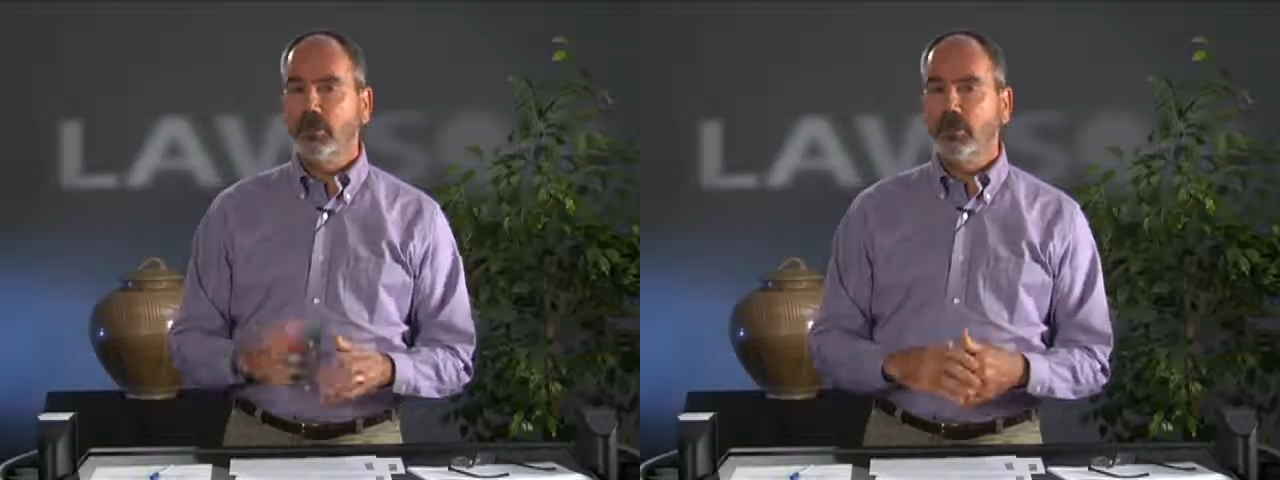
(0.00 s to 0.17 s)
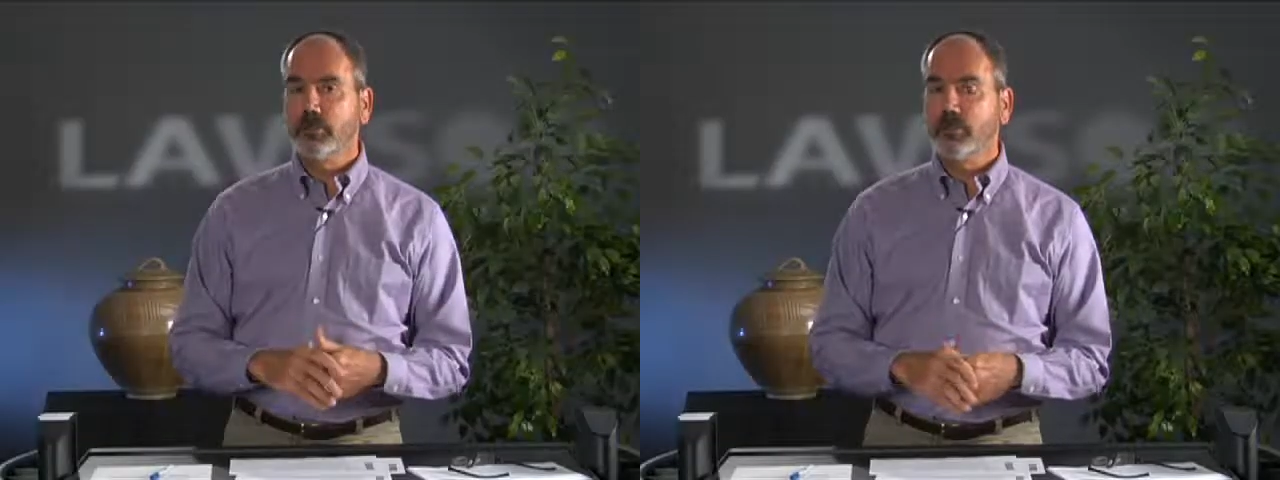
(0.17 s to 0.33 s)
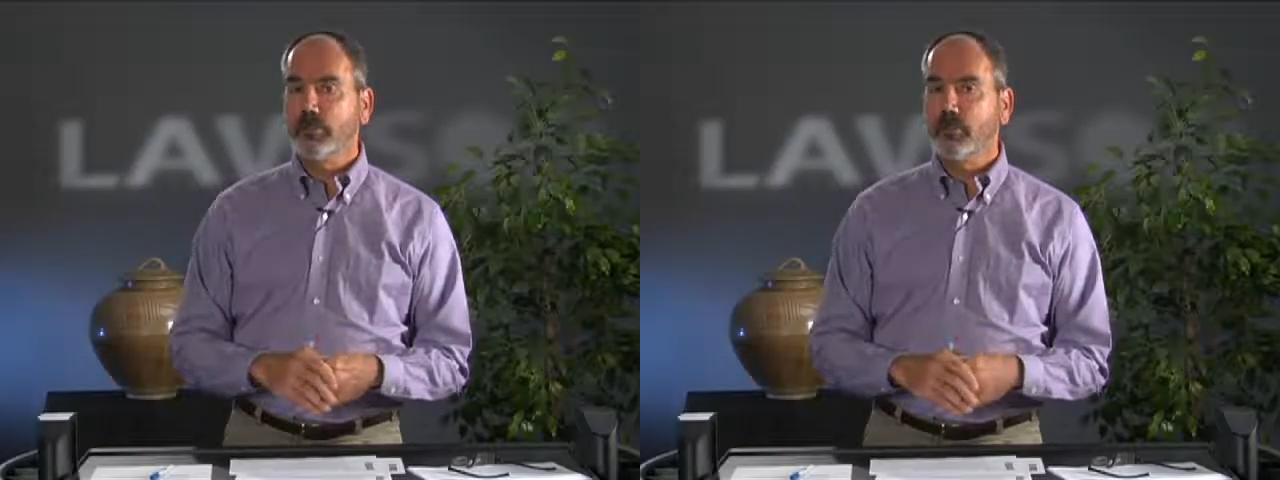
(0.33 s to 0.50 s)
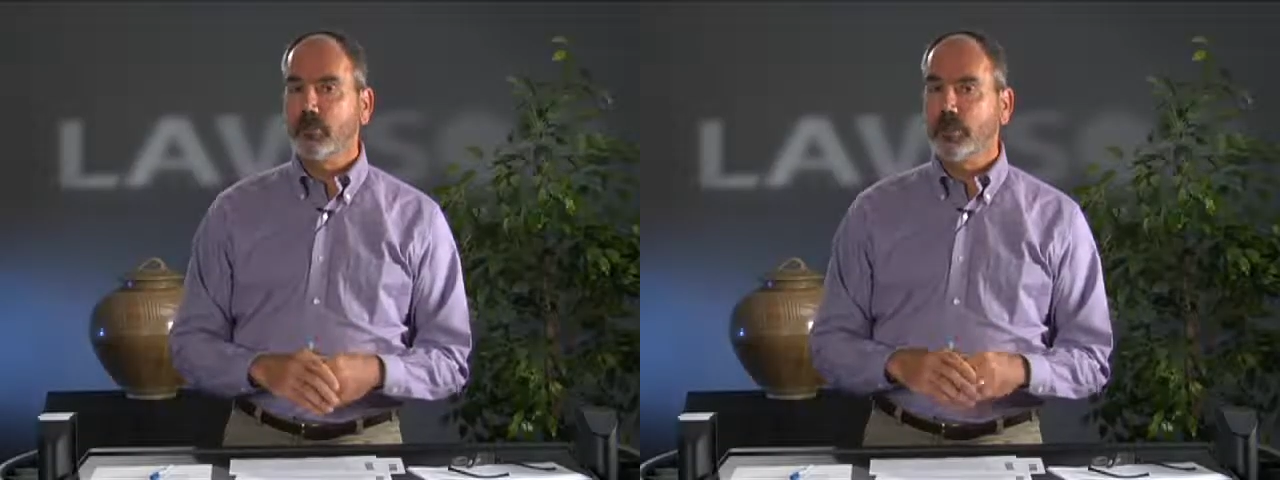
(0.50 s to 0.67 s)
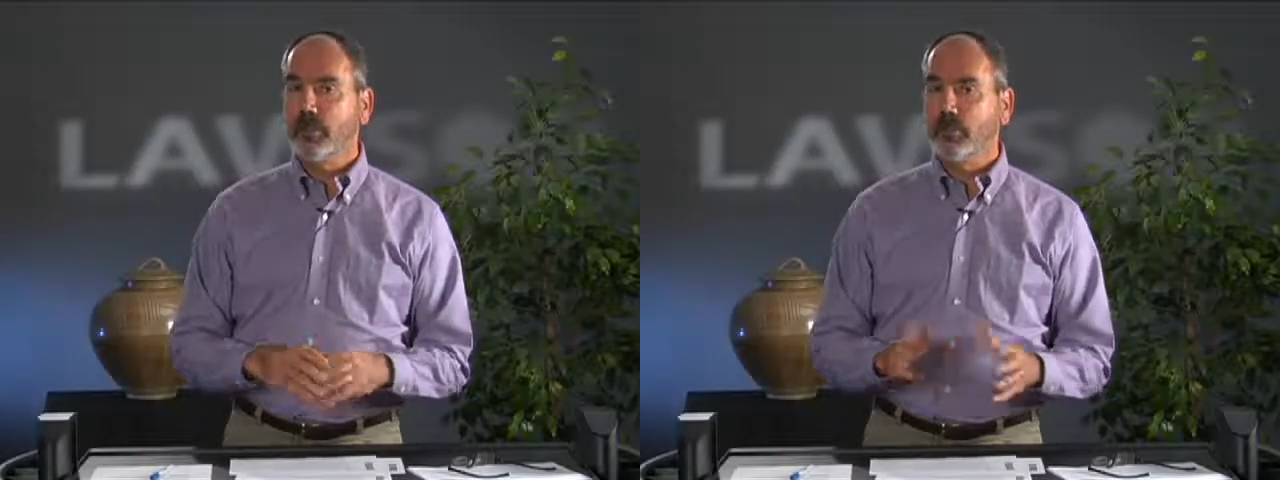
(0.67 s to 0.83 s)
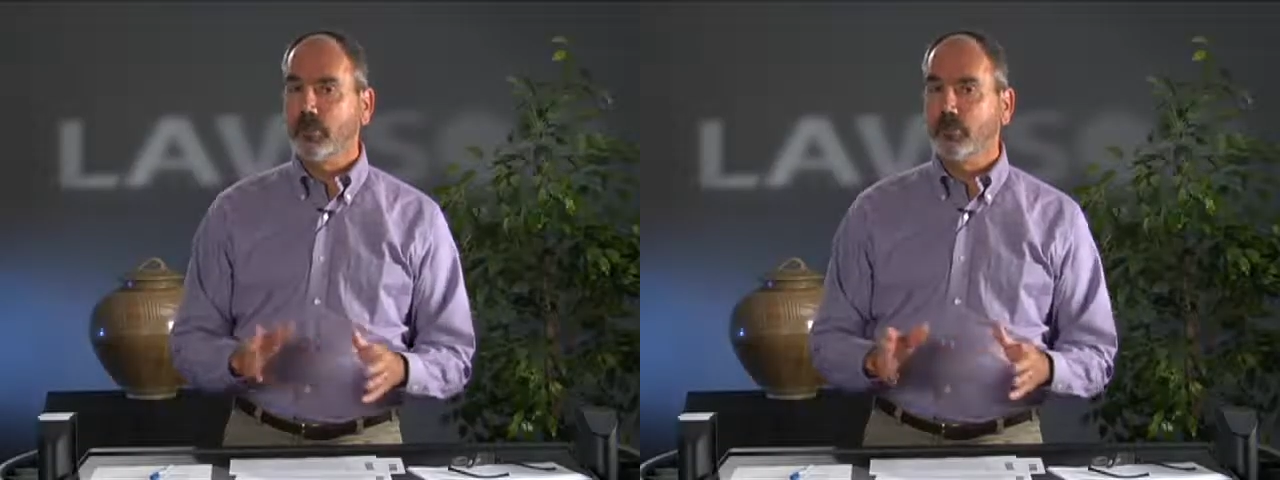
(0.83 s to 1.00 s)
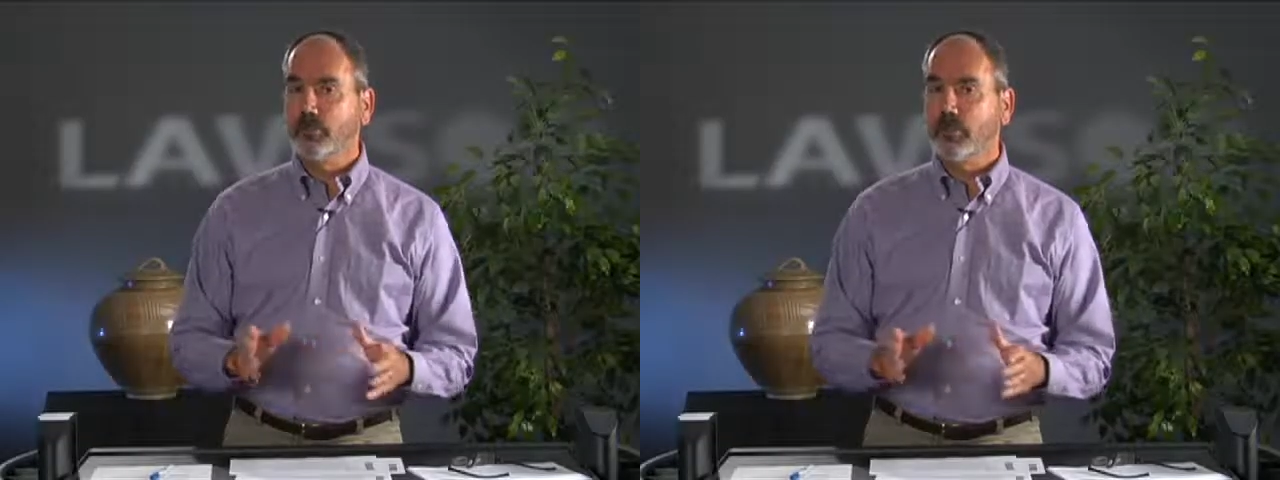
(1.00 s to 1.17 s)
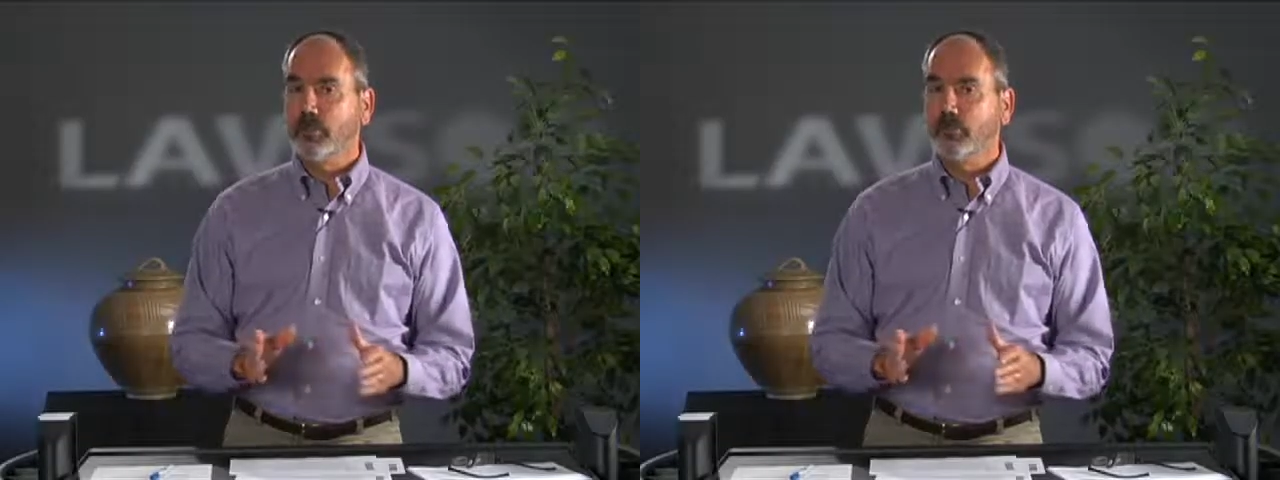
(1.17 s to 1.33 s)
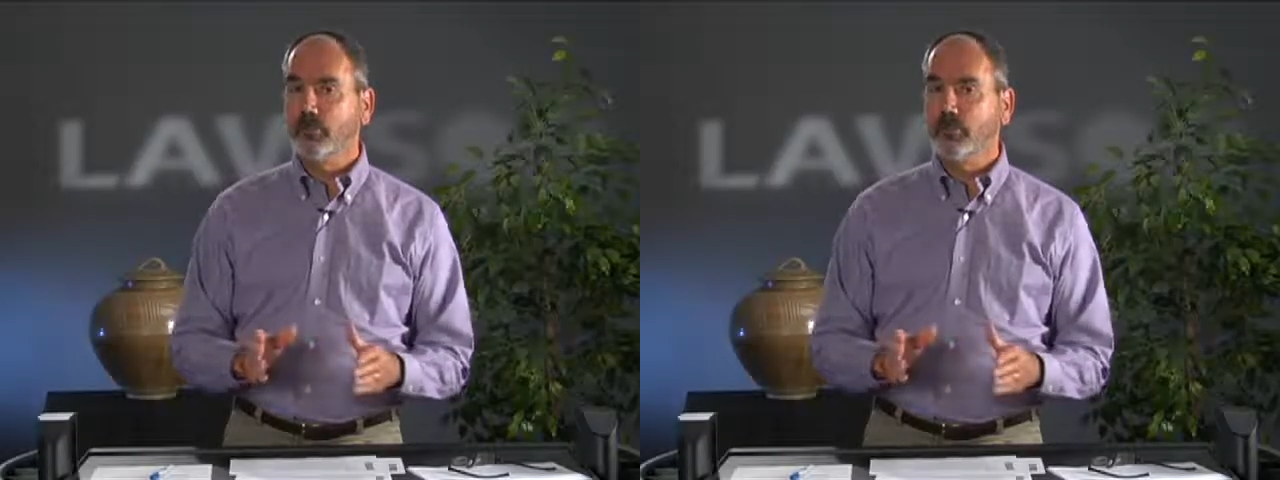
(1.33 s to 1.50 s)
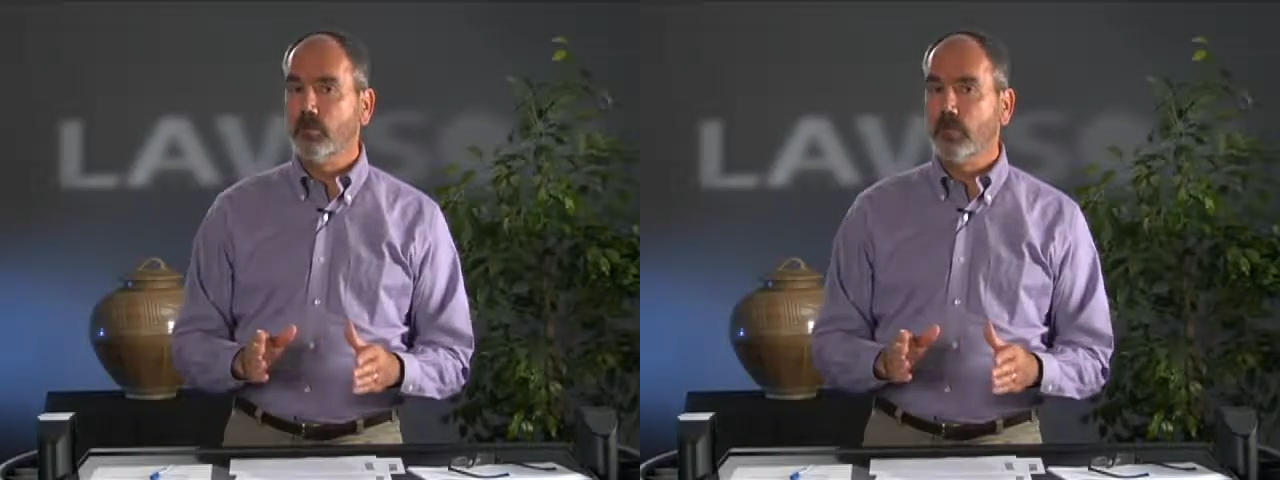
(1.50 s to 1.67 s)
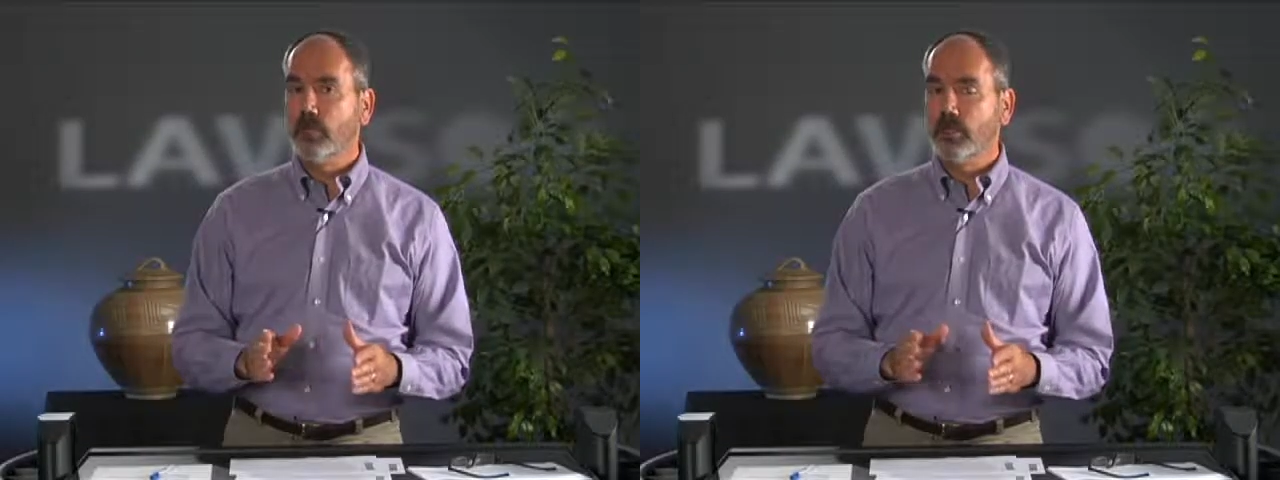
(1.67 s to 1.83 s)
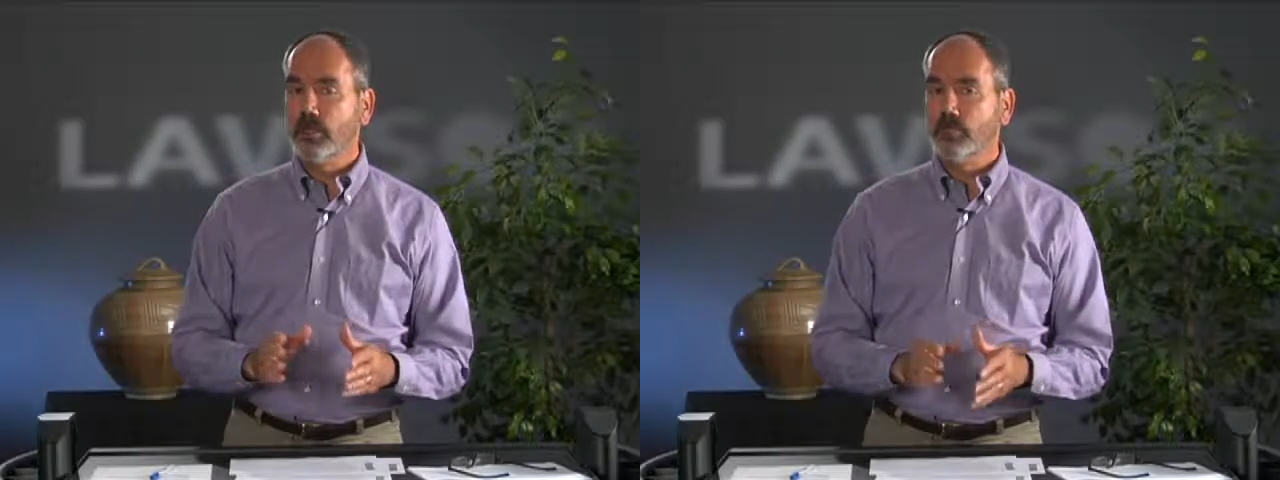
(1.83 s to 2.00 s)
things to think about, persuasive
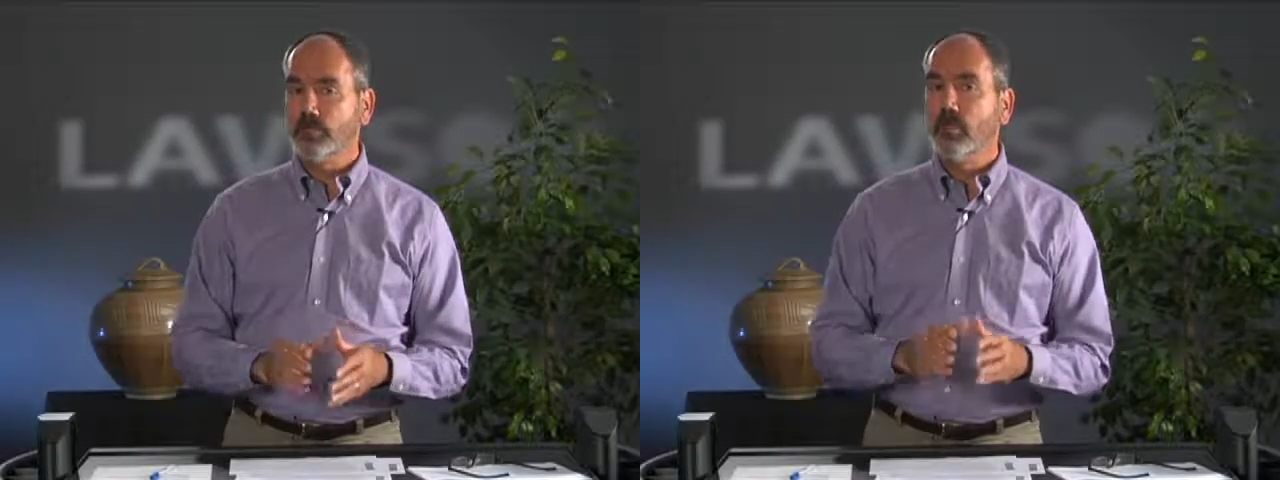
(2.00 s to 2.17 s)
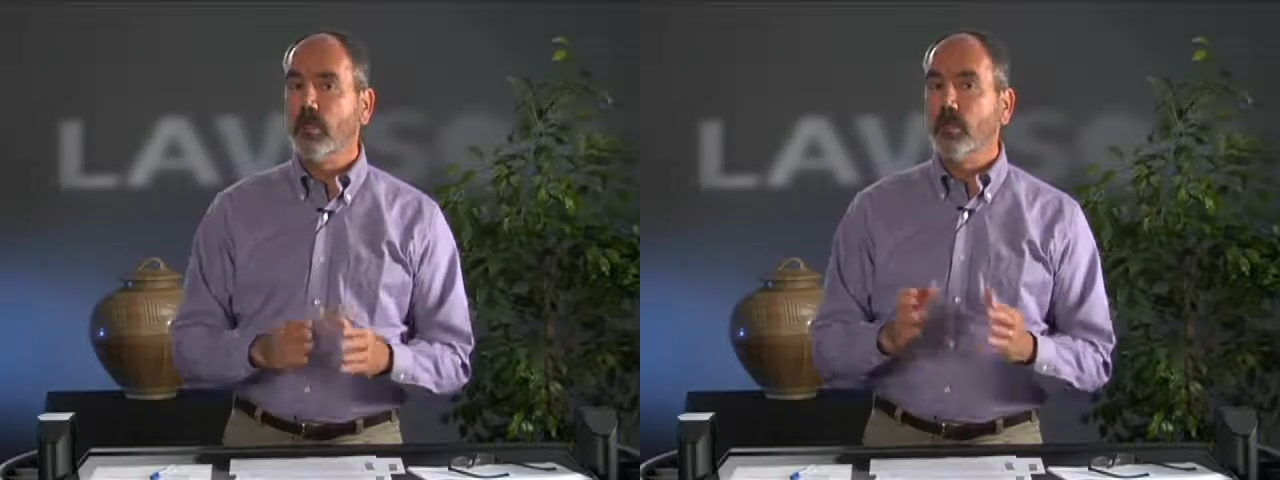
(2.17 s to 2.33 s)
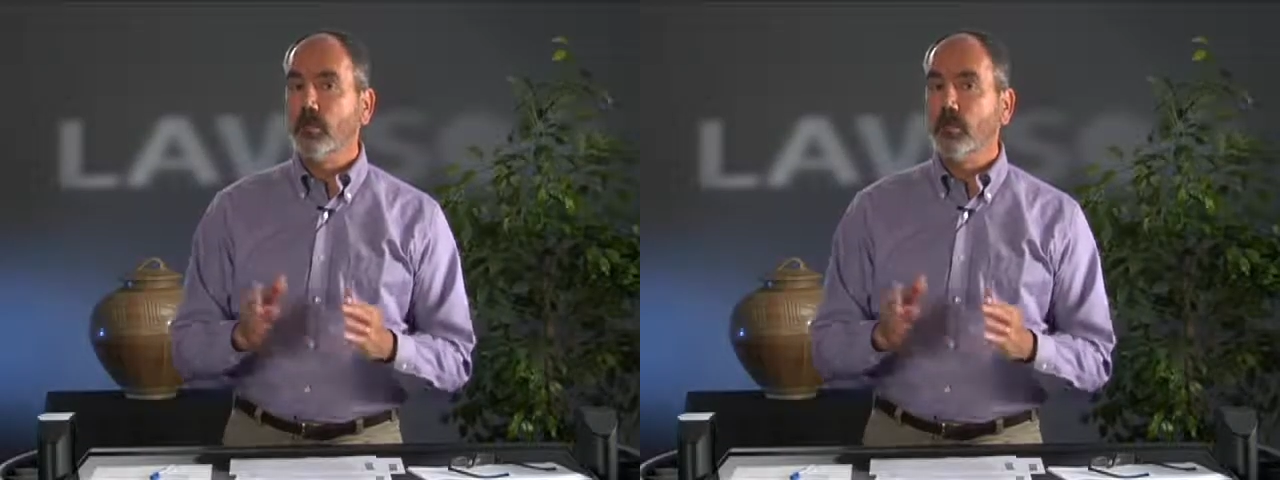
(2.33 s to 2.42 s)
communication,